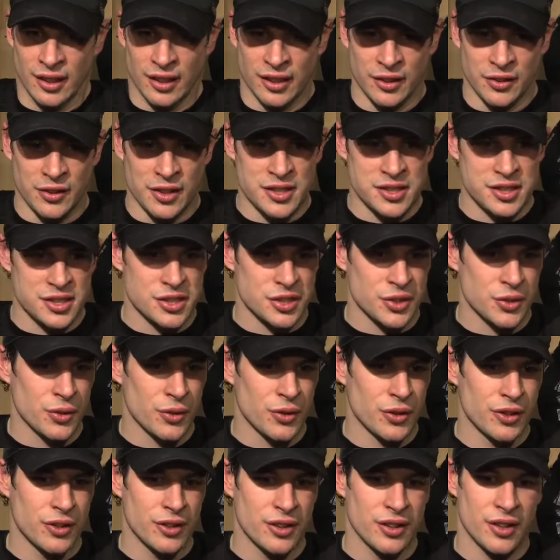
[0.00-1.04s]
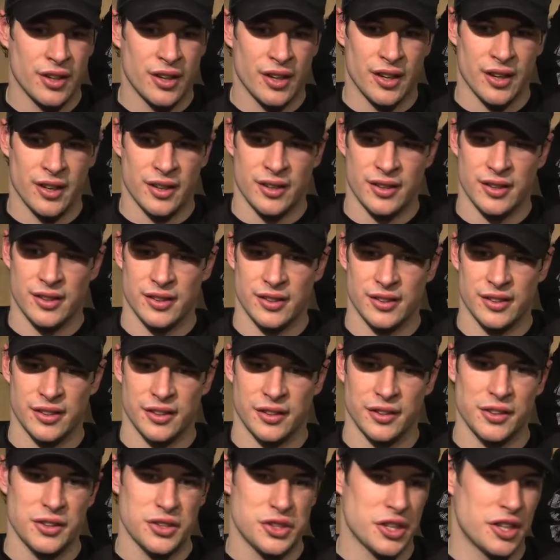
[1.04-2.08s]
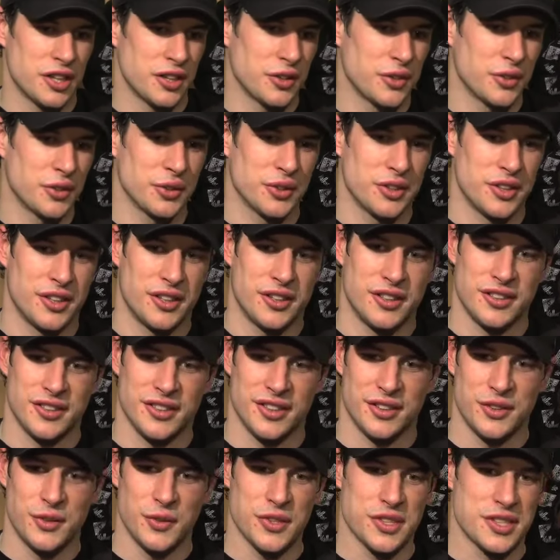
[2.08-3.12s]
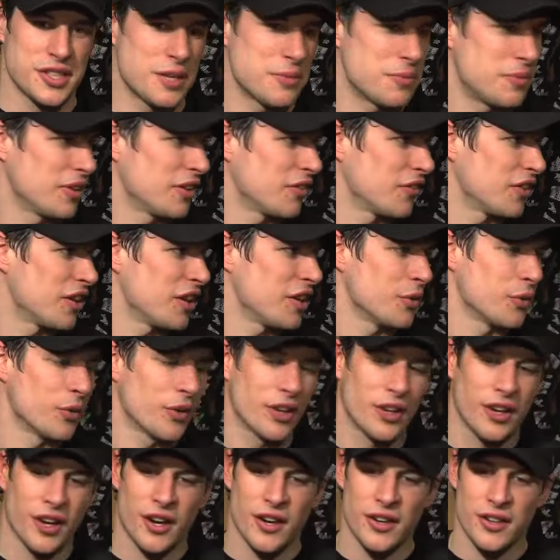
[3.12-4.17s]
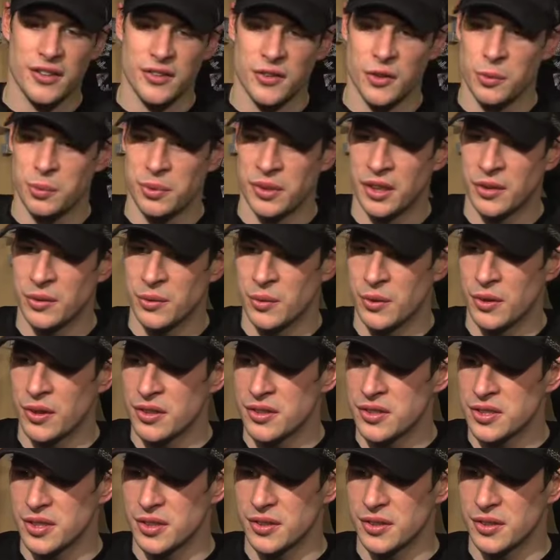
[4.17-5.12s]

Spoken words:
you know, nice to score, and you know, you try to go out there and do the same thing every night, work hard, and hope you get rewarded.